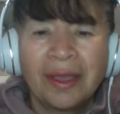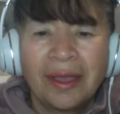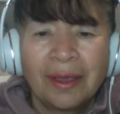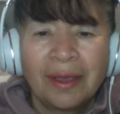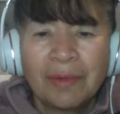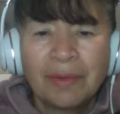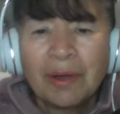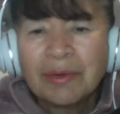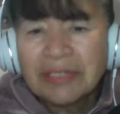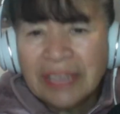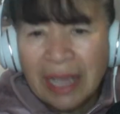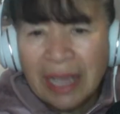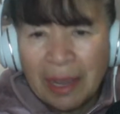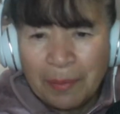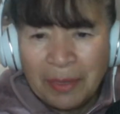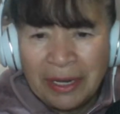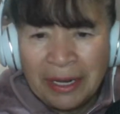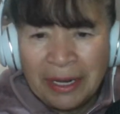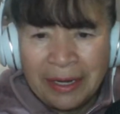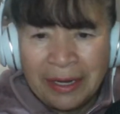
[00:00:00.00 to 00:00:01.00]
what was
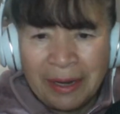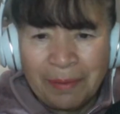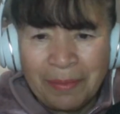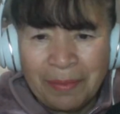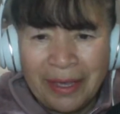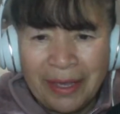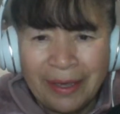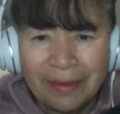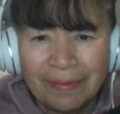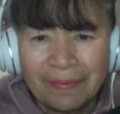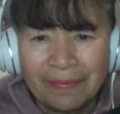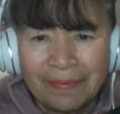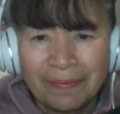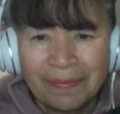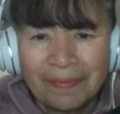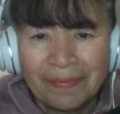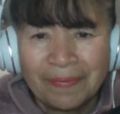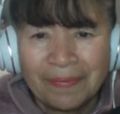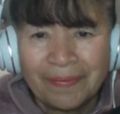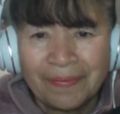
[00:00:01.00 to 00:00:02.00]
happening in me.
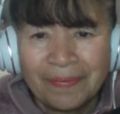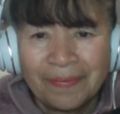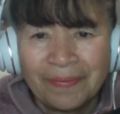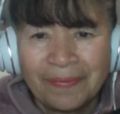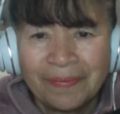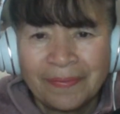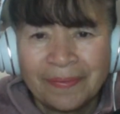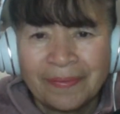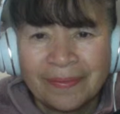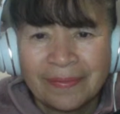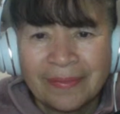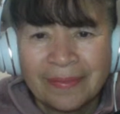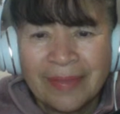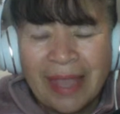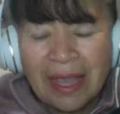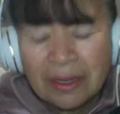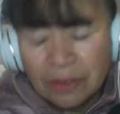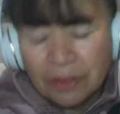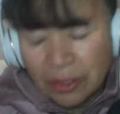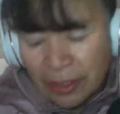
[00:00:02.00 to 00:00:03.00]

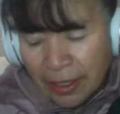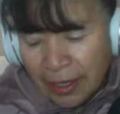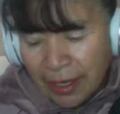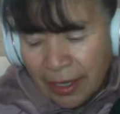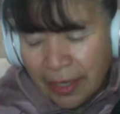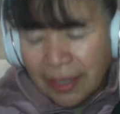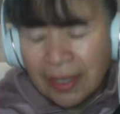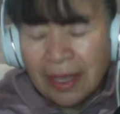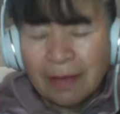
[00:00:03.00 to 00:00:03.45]
Actually,